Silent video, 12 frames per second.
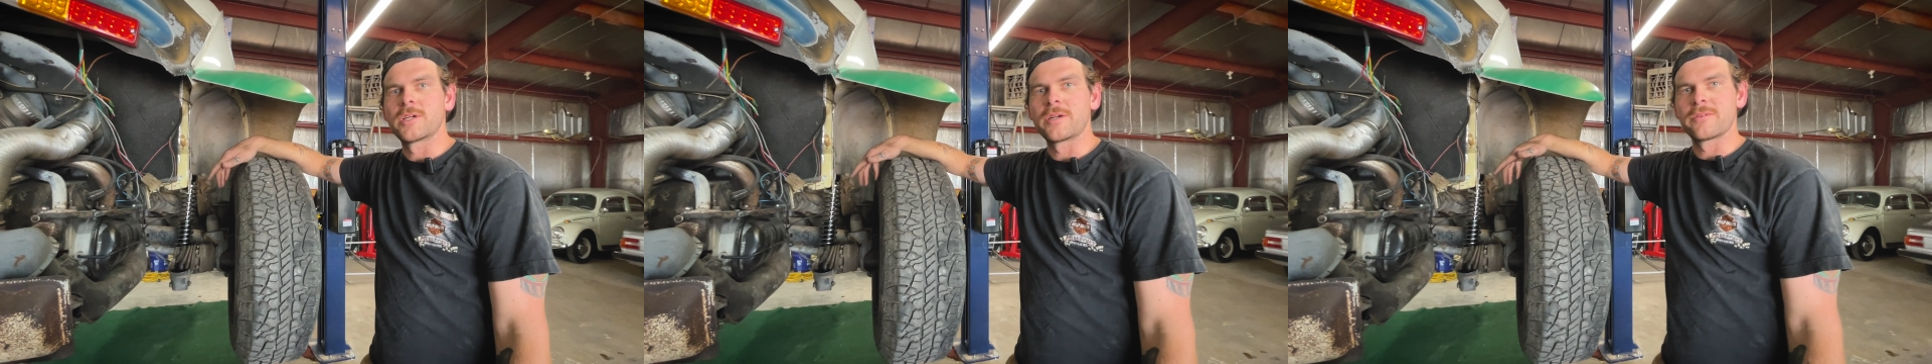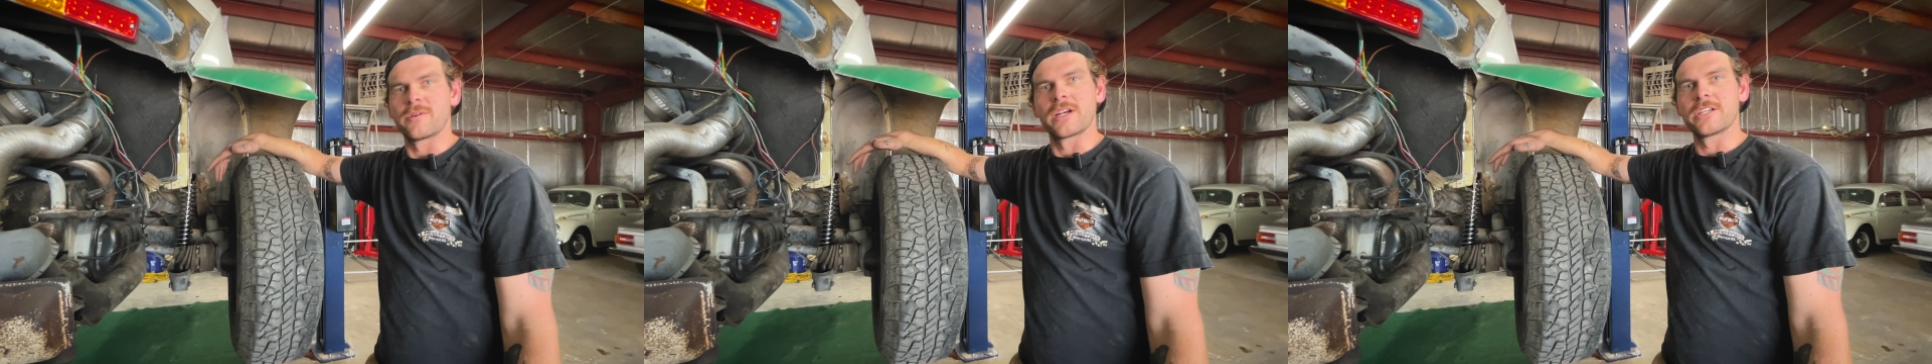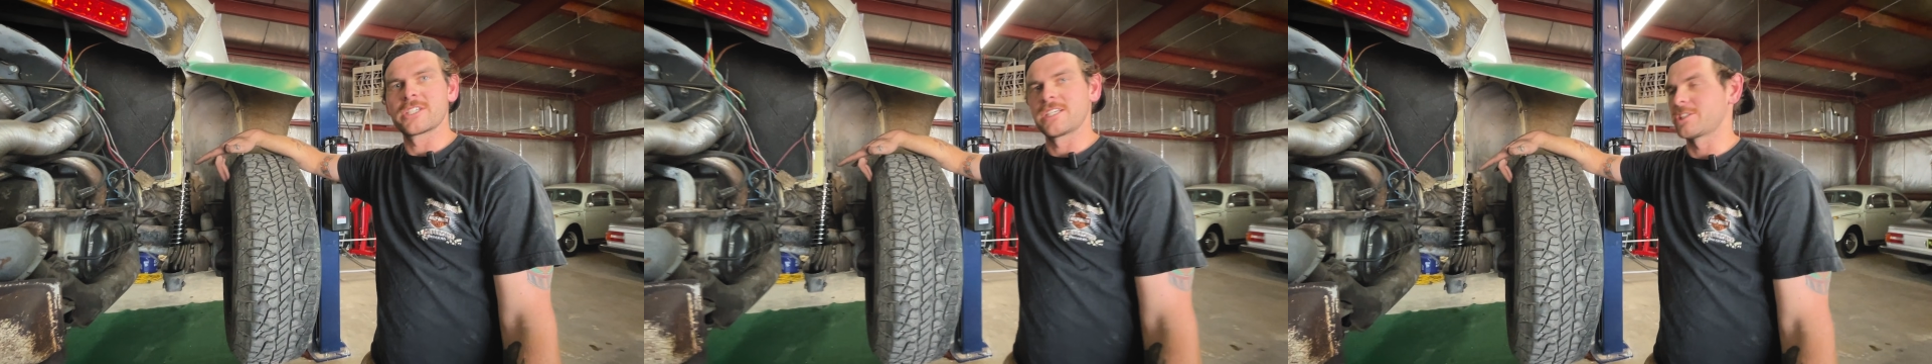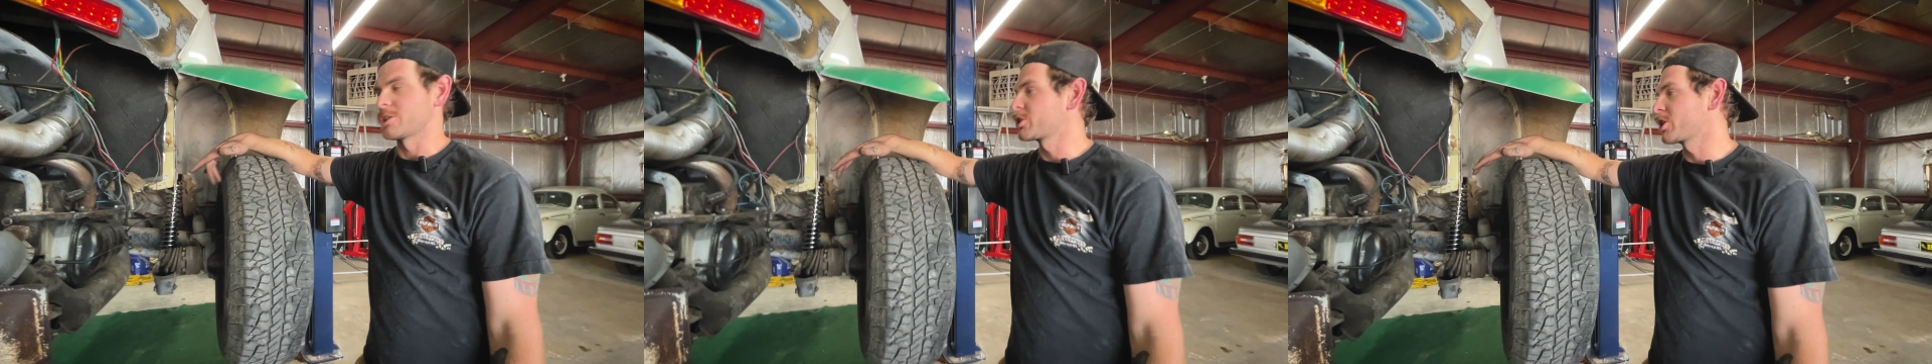anyone wanting to
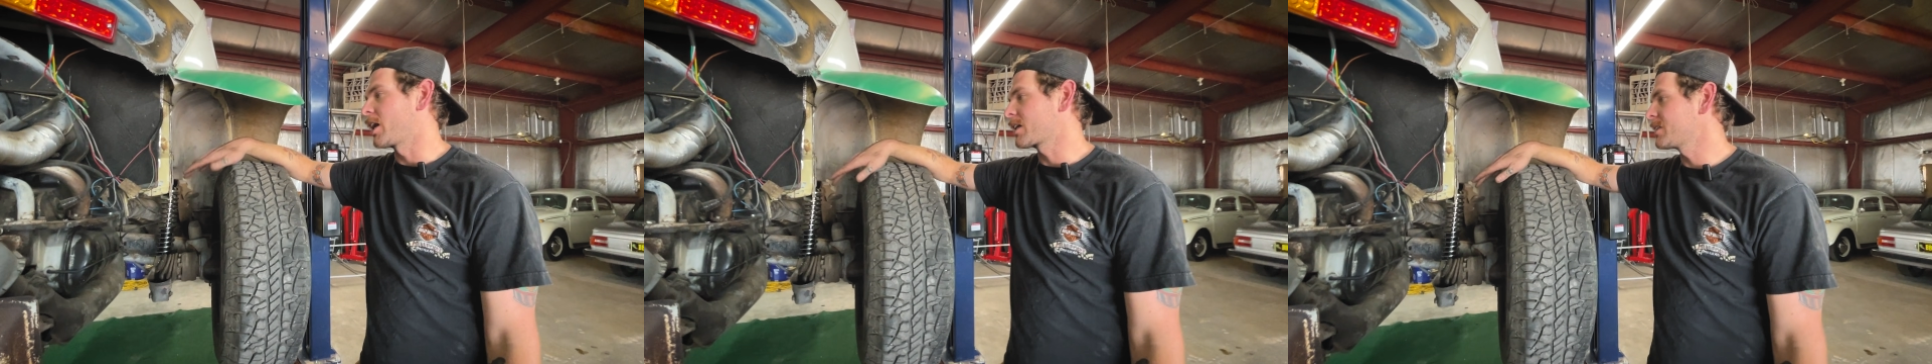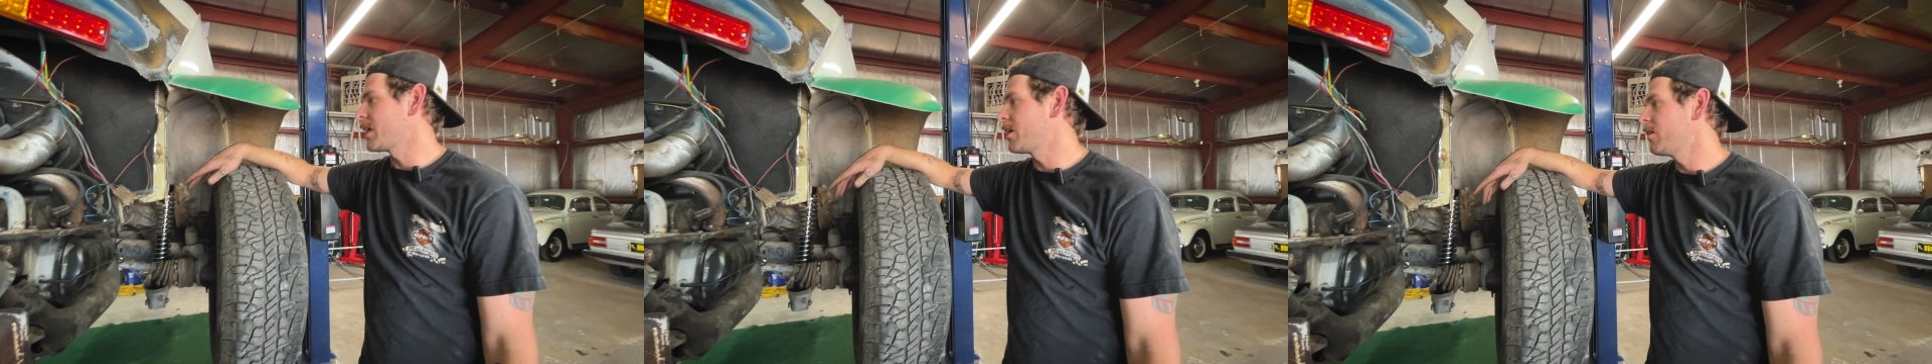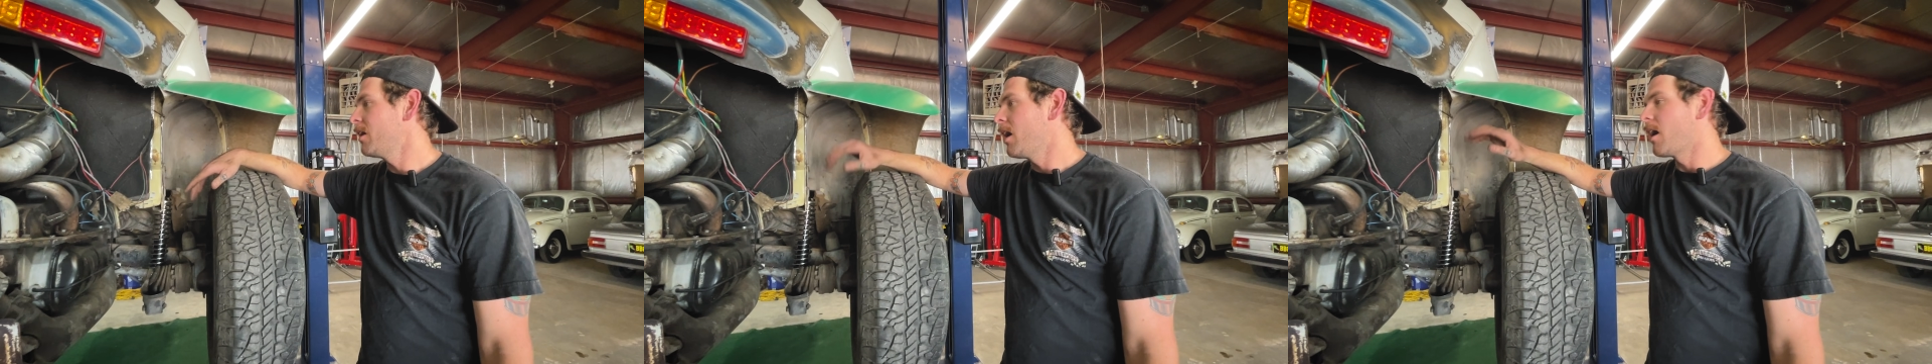change their shocks out,